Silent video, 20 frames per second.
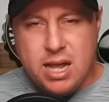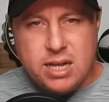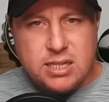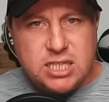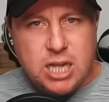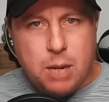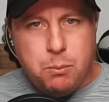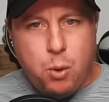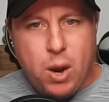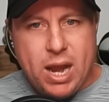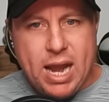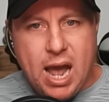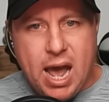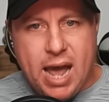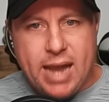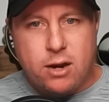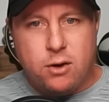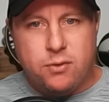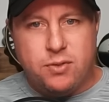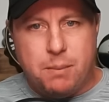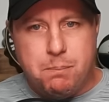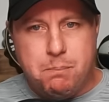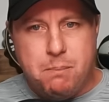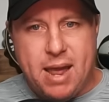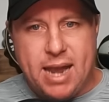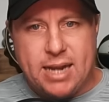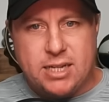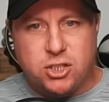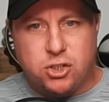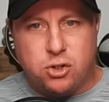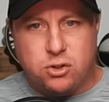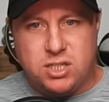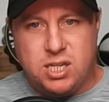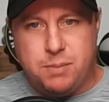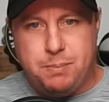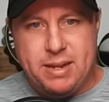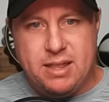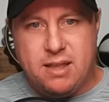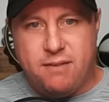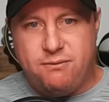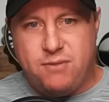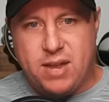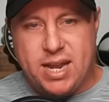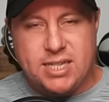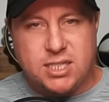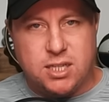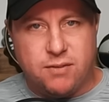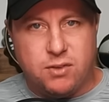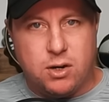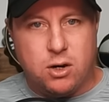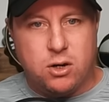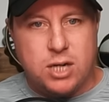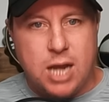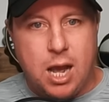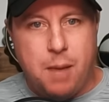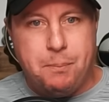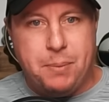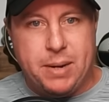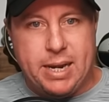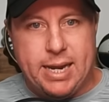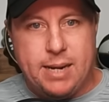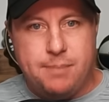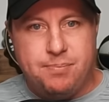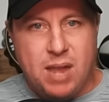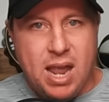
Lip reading: Subway hired the Megster to be the face of their company.